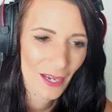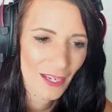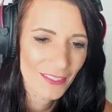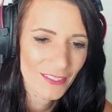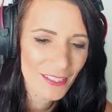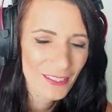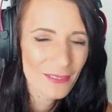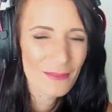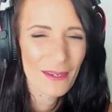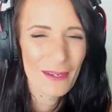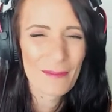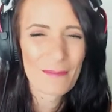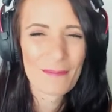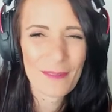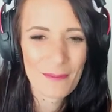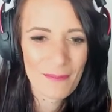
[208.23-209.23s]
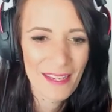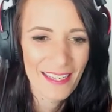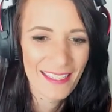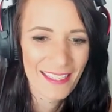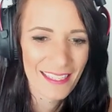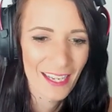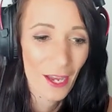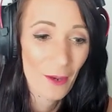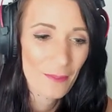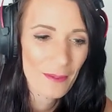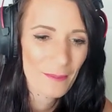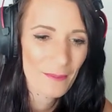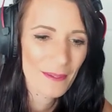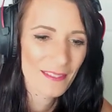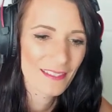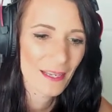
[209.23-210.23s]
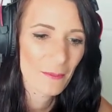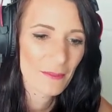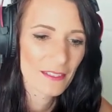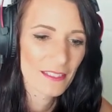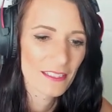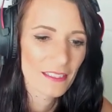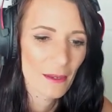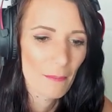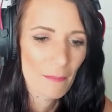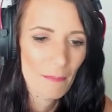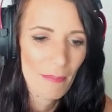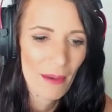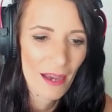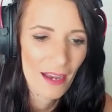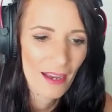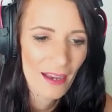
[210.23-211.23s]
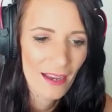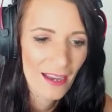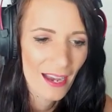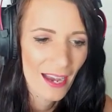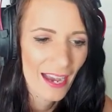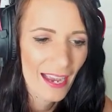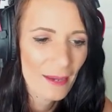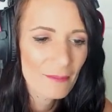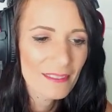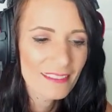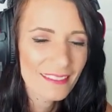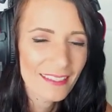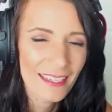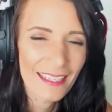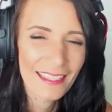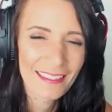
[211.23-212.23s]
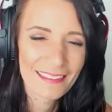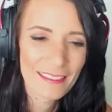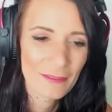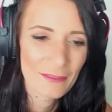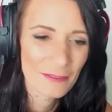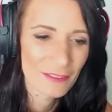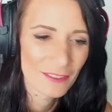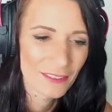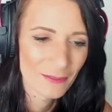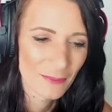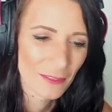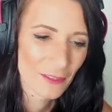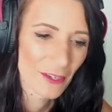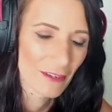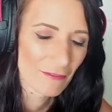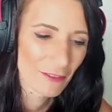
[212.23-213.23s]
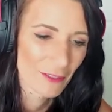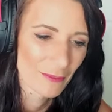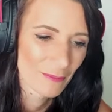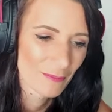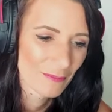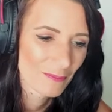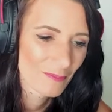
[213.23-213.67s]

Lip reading: I don't know why I'm complaining. Like, I'll be a bit sad when it's done, but I am excited because everyone, well, not everyone,